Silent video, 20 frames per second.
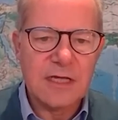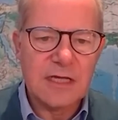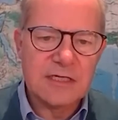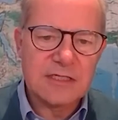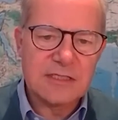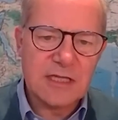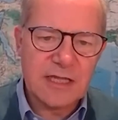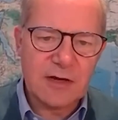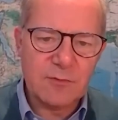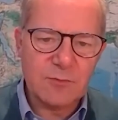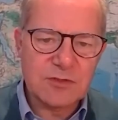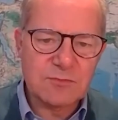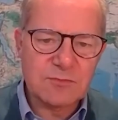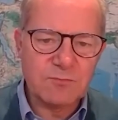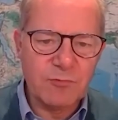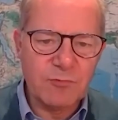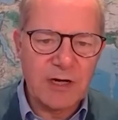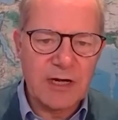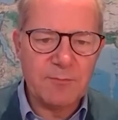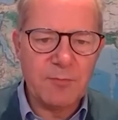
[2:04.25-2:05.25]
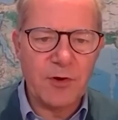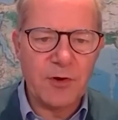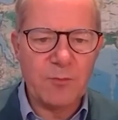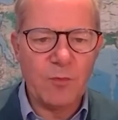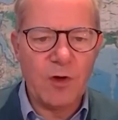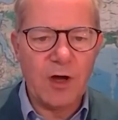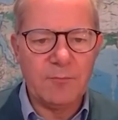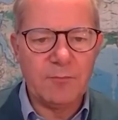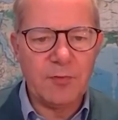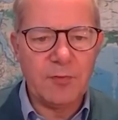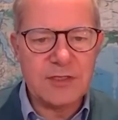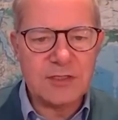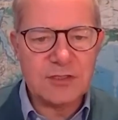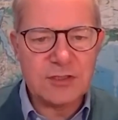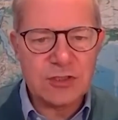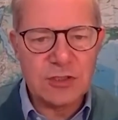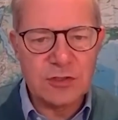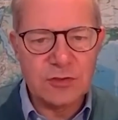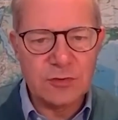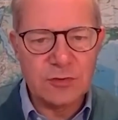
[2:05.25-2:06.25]
So that was really point one. Point
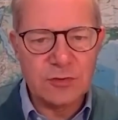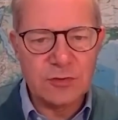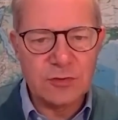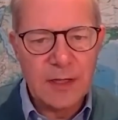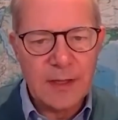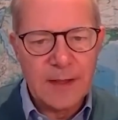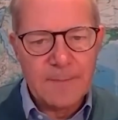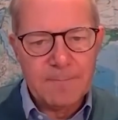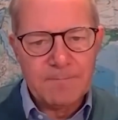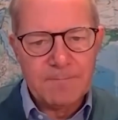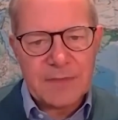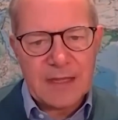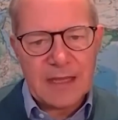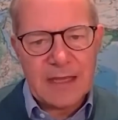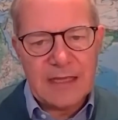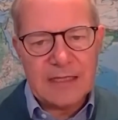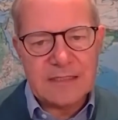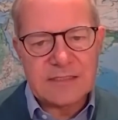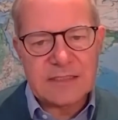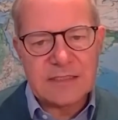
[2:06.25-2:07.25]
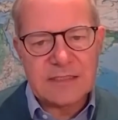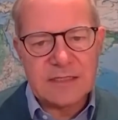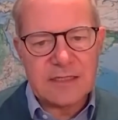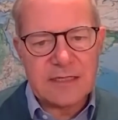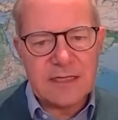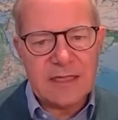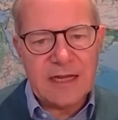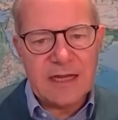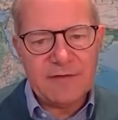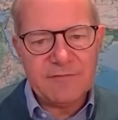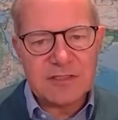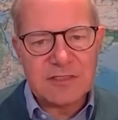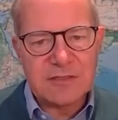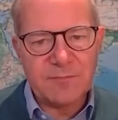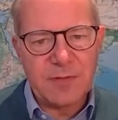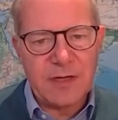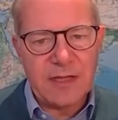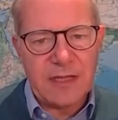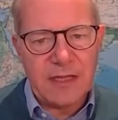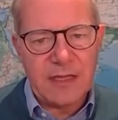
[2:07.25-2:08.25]
two is that
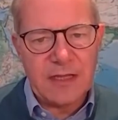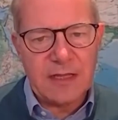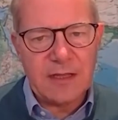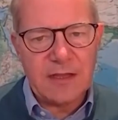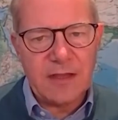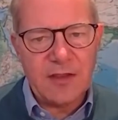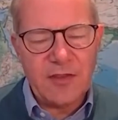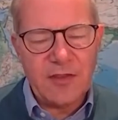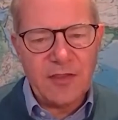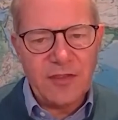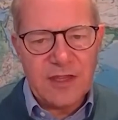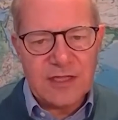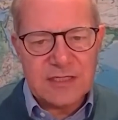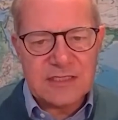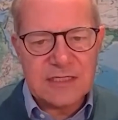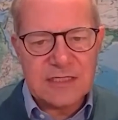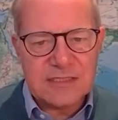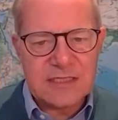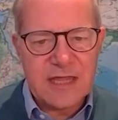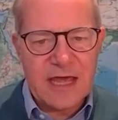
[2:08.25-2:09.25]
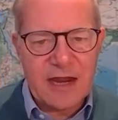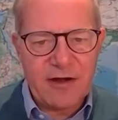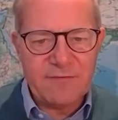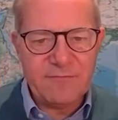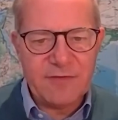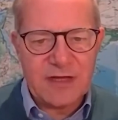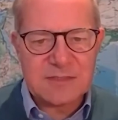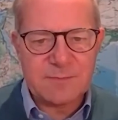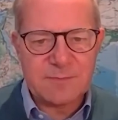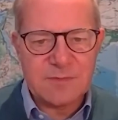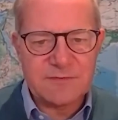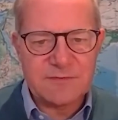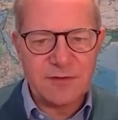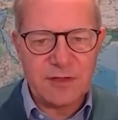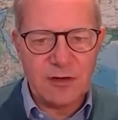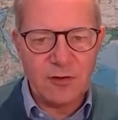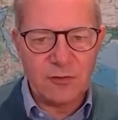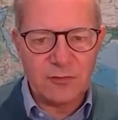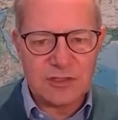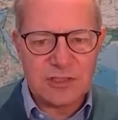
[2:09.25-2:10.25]
inevitably, this is their investments for
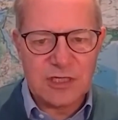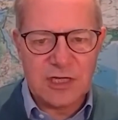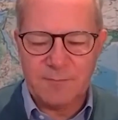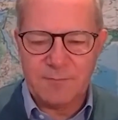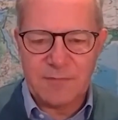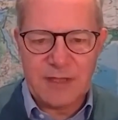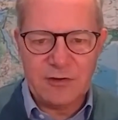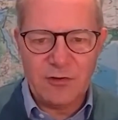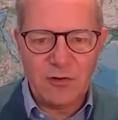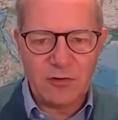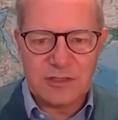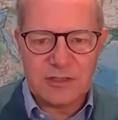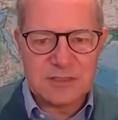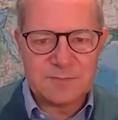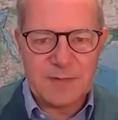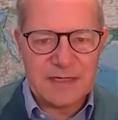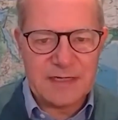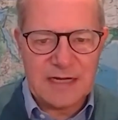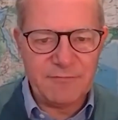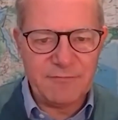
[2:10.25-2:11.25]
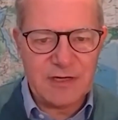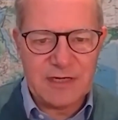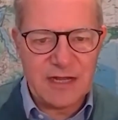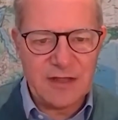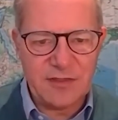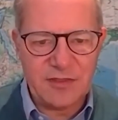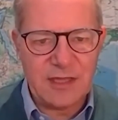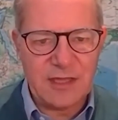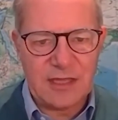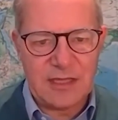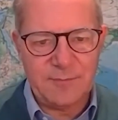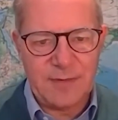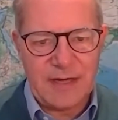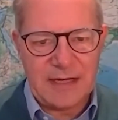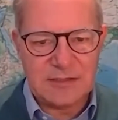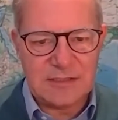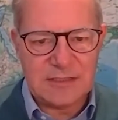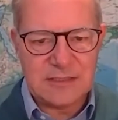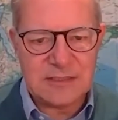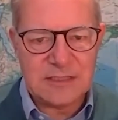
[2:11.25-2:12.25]
the long term. They're not going to spend every day thinking
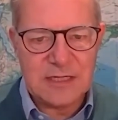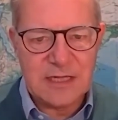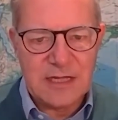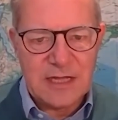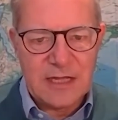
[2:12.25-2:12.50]
about it.